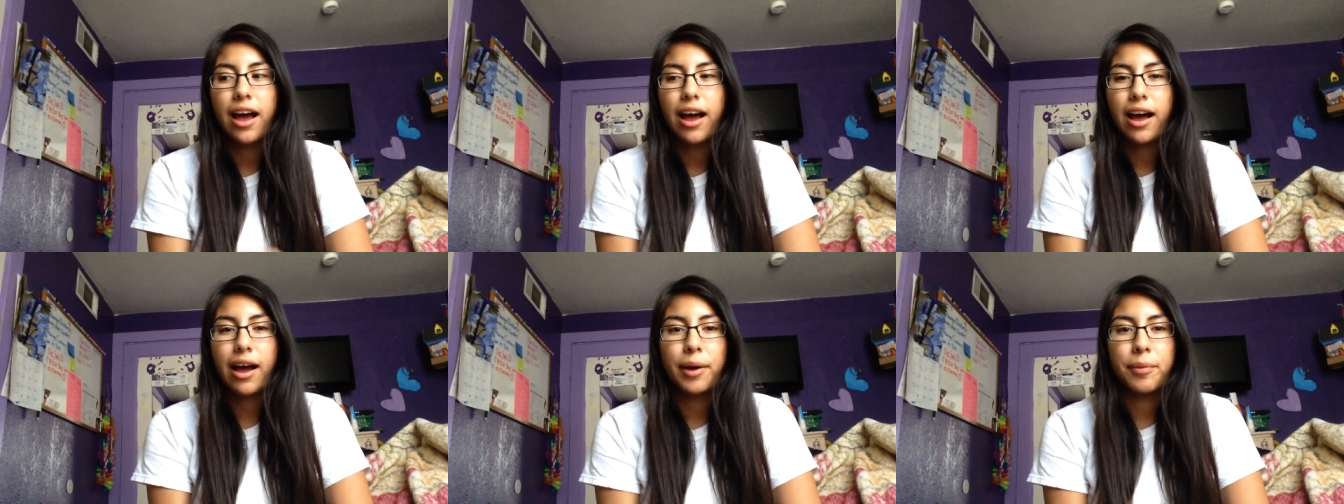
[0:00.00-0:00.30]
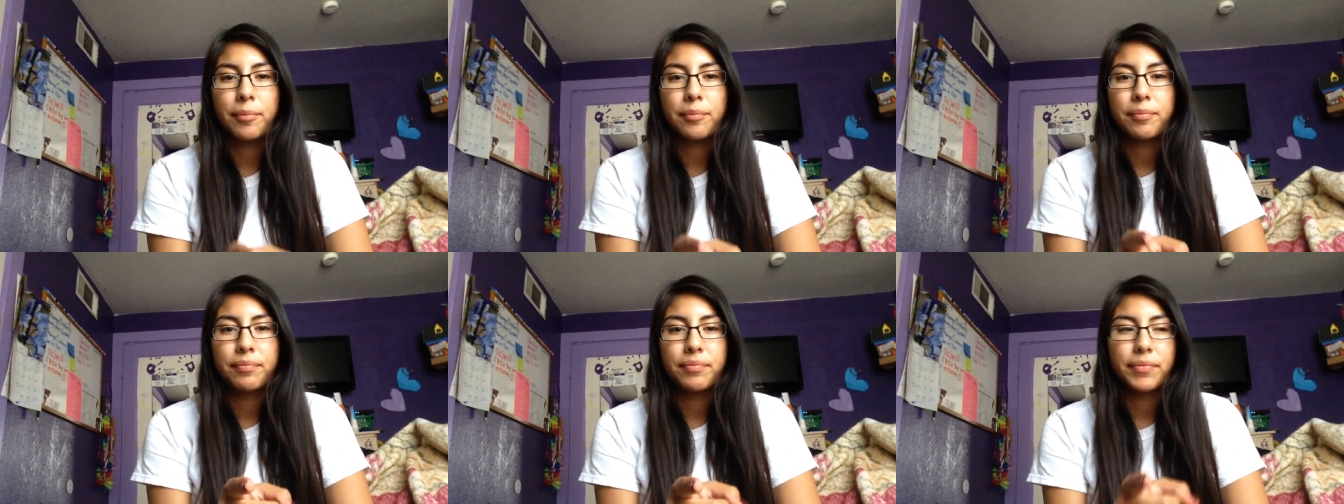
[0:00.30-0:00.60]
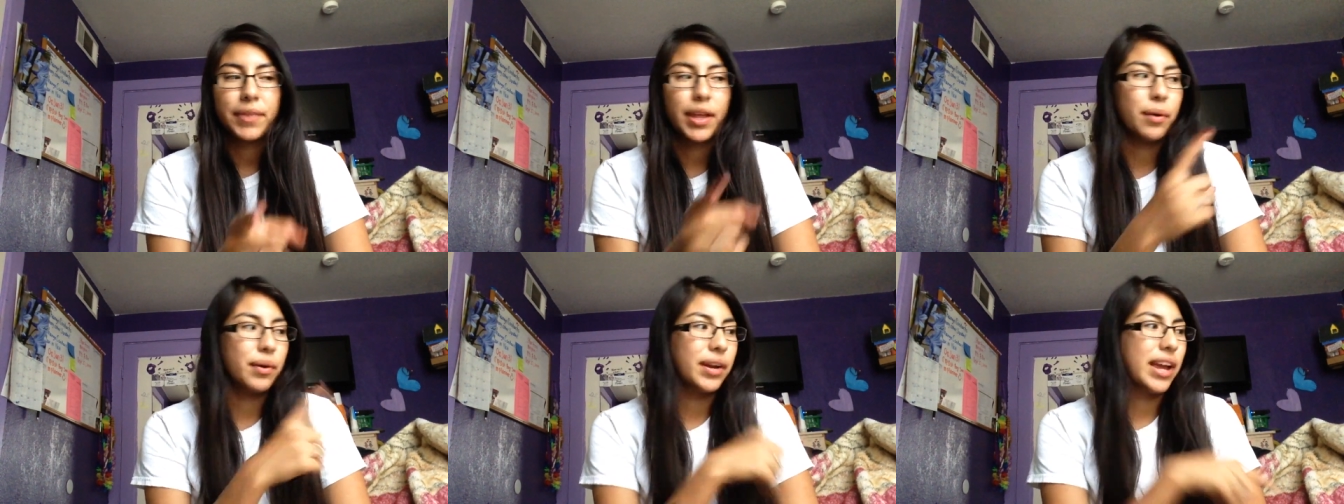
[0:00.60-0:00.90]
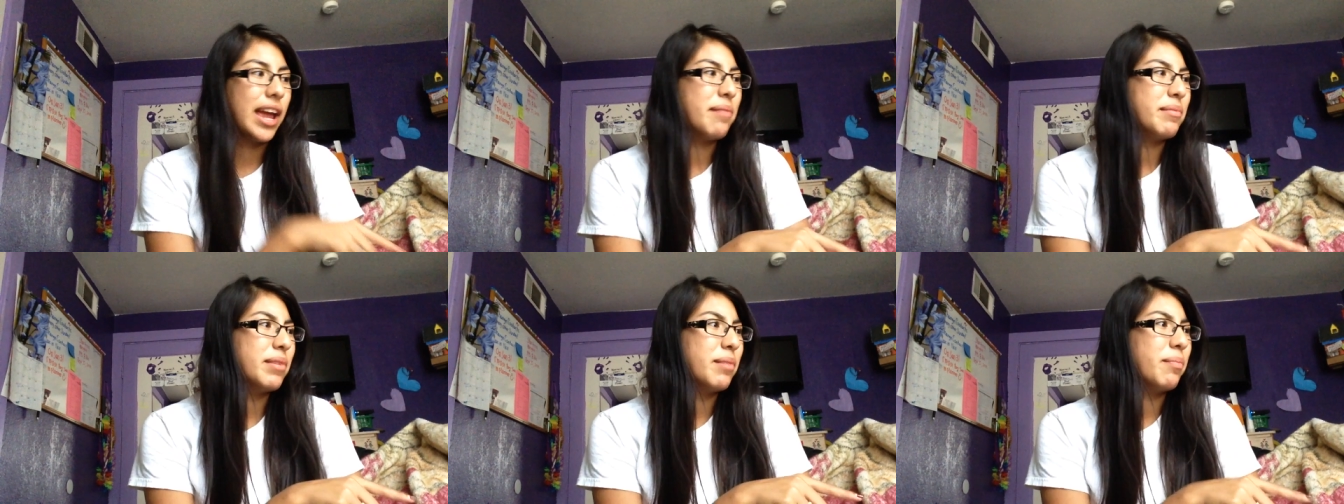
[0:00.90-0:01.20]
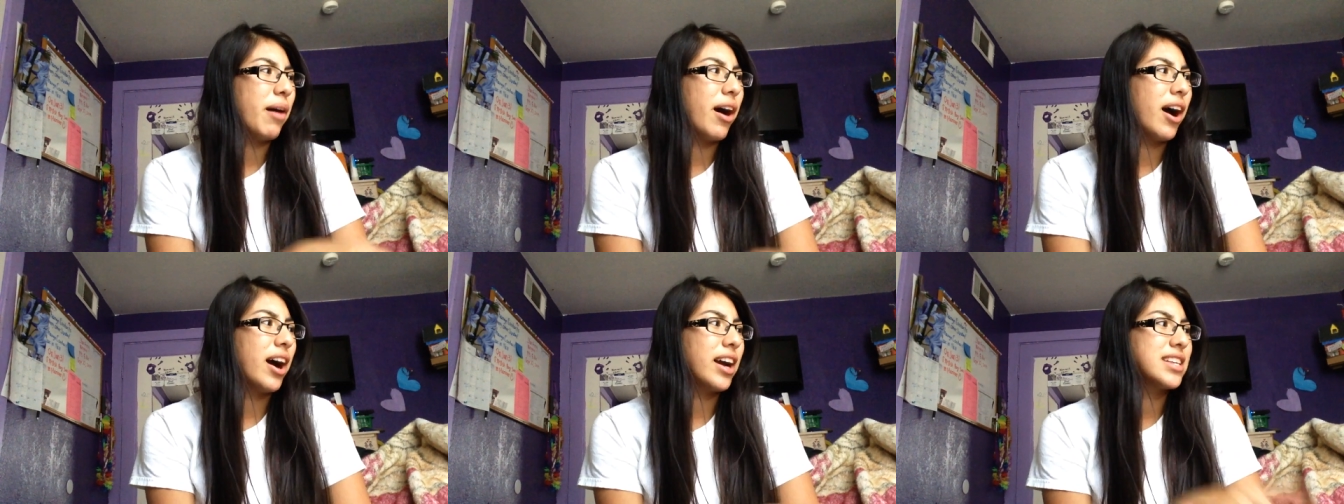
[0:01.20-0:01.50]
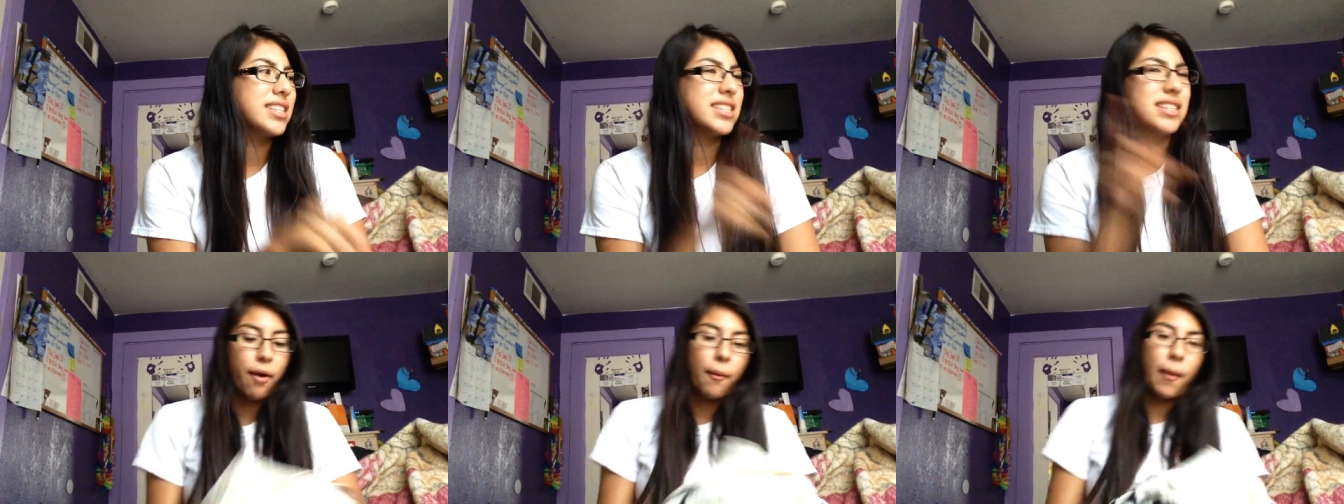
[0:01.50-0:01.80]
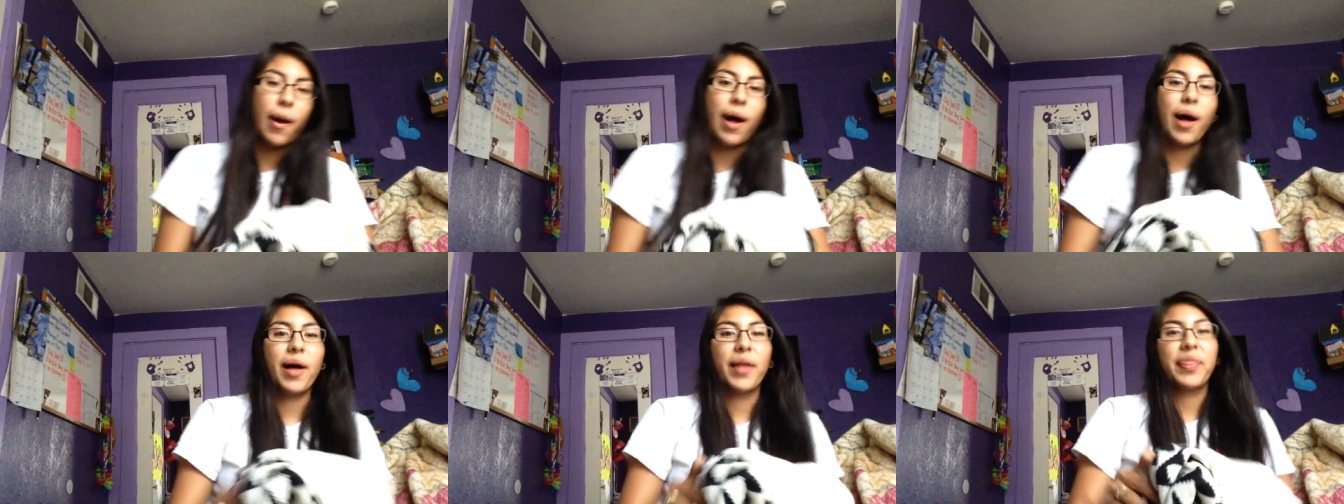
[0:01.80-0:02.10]
um, it came in a box.
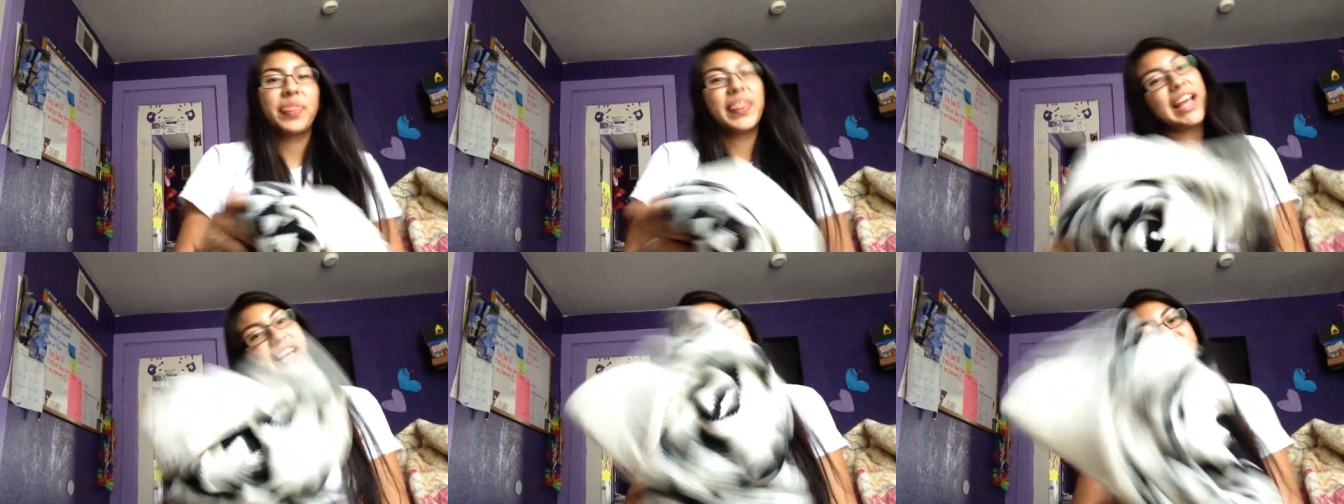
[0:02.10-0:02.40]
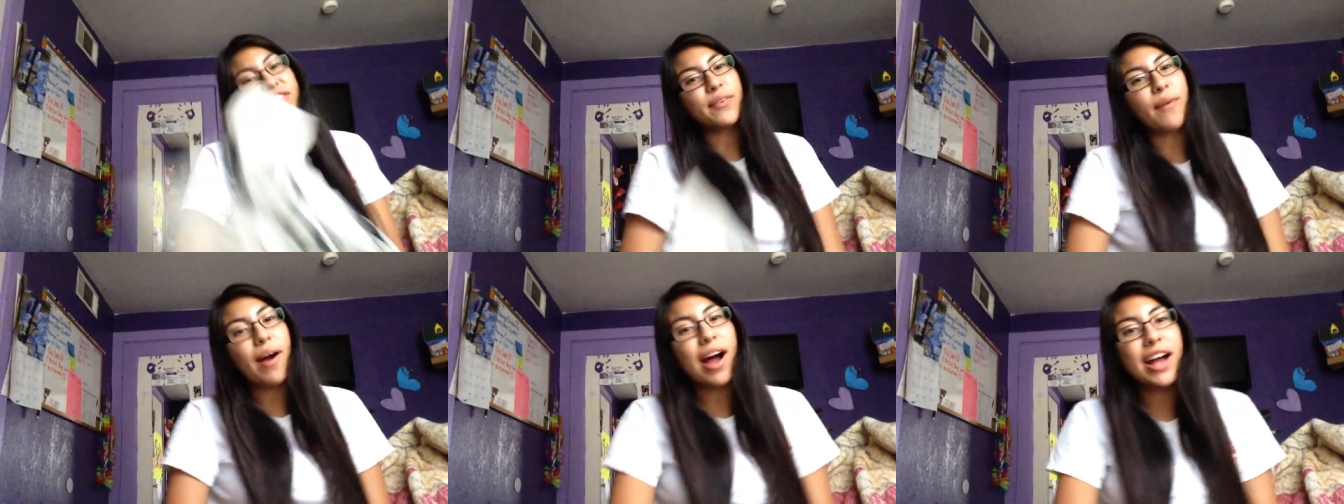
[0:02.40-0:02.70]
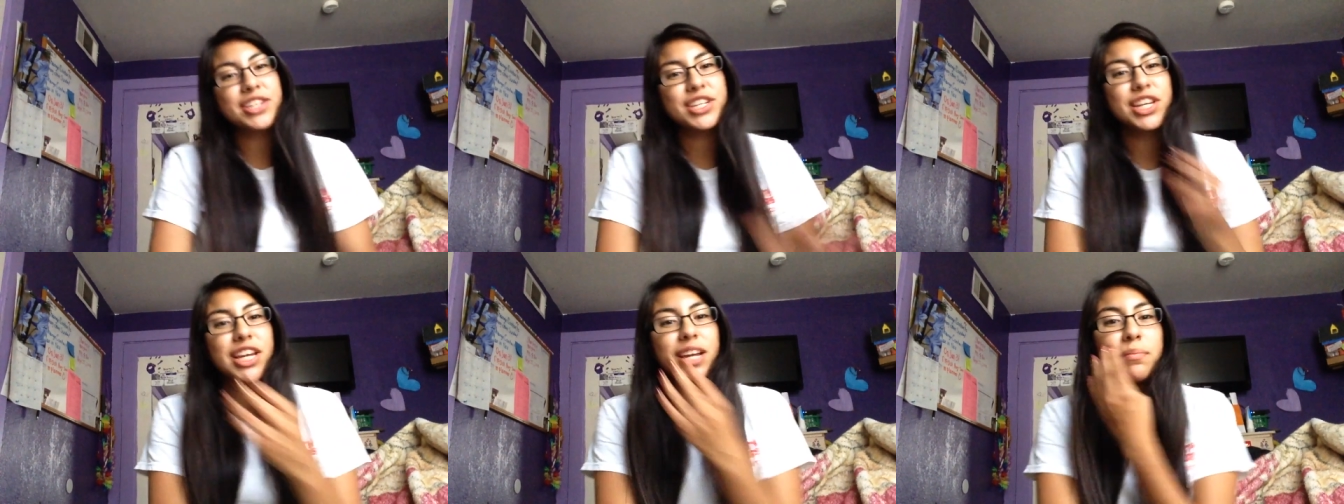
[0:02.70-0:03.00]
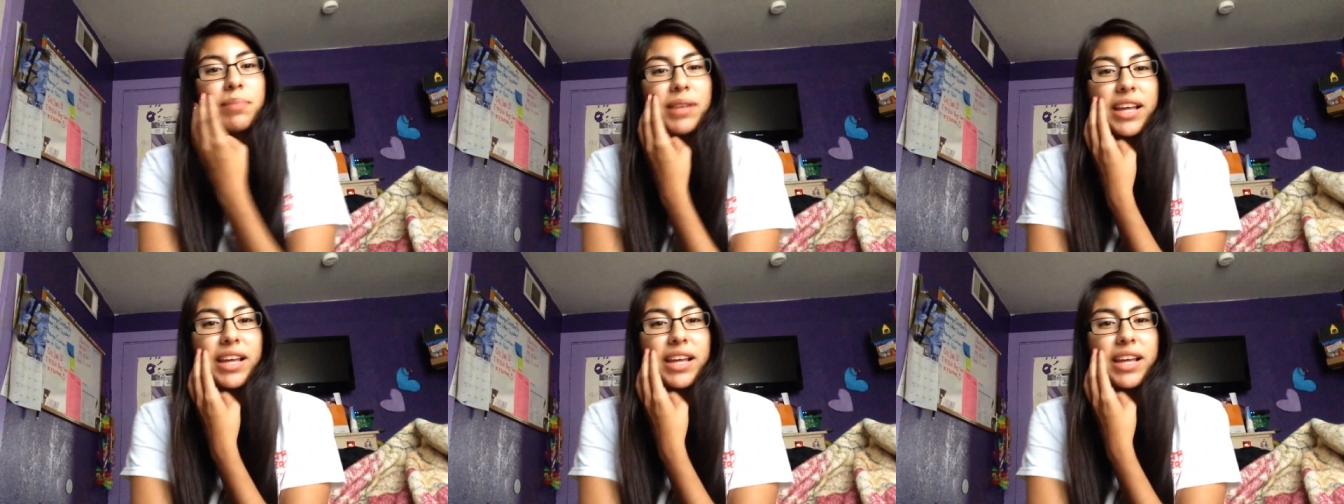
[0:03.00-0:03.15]
Well, thanks for watching.